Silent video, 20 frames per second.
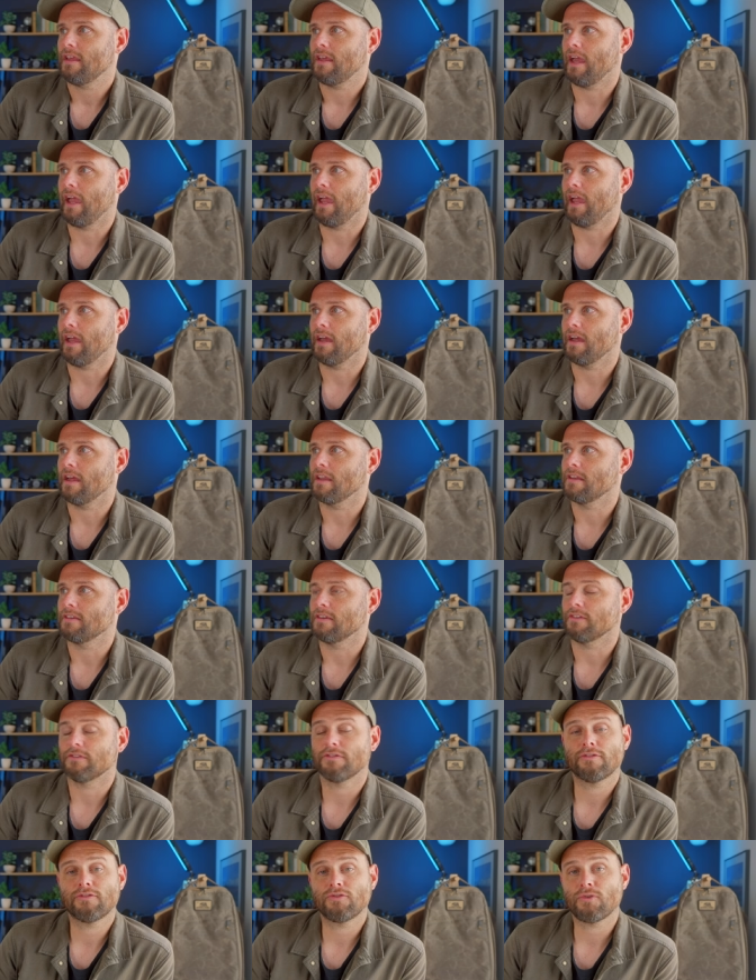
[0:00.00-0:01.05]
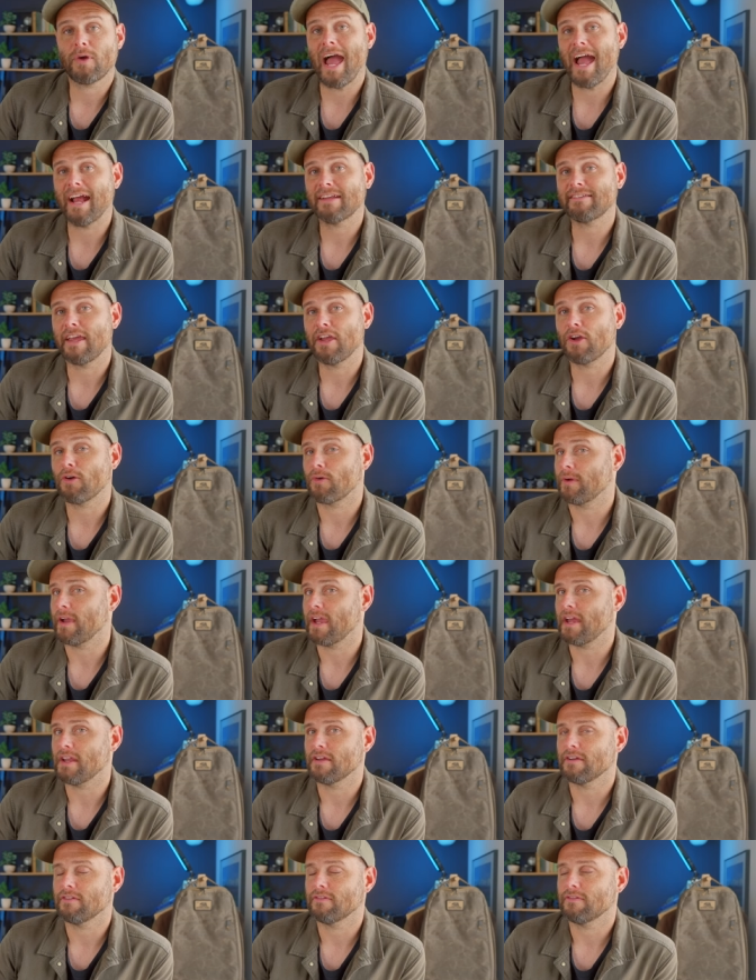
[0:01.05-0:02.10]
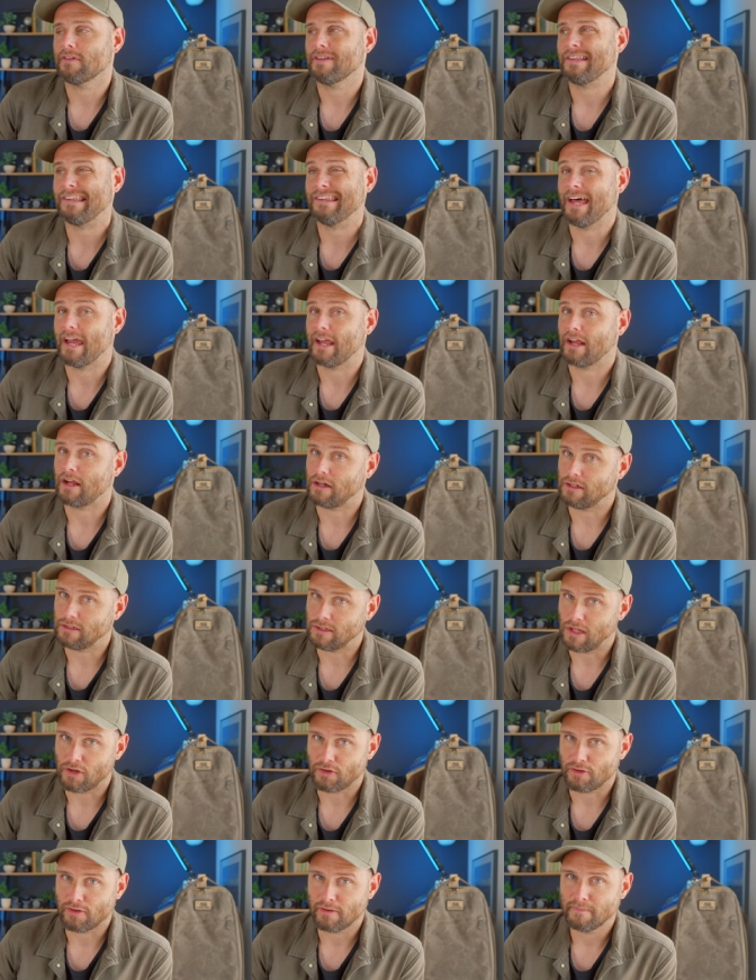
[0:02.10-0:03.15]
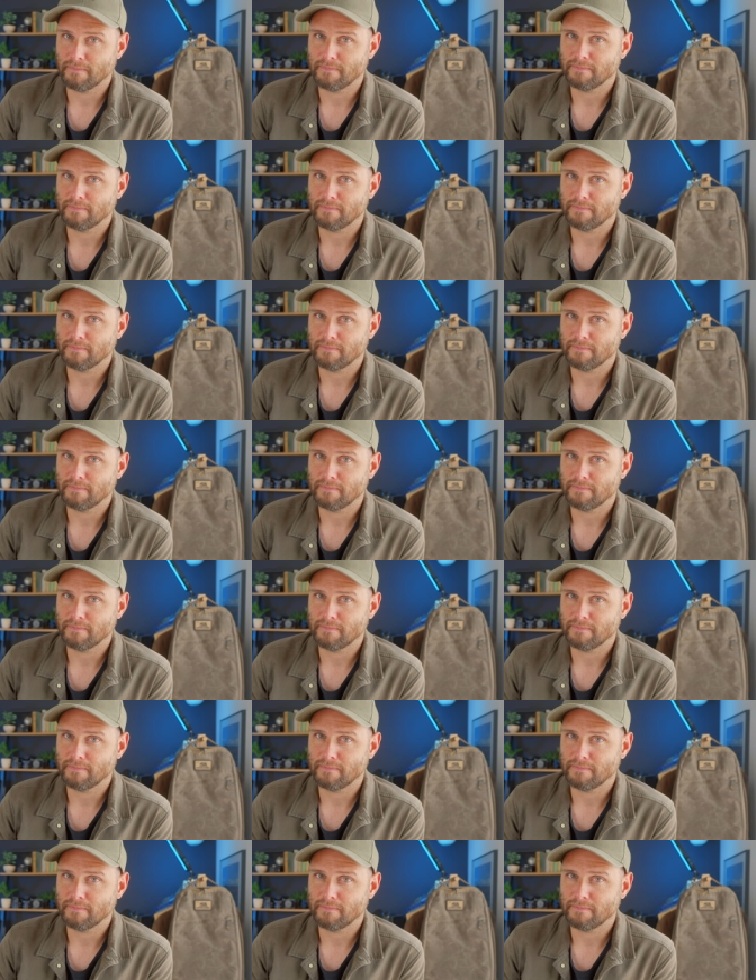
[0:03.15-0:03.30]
can distract a creative like clutter.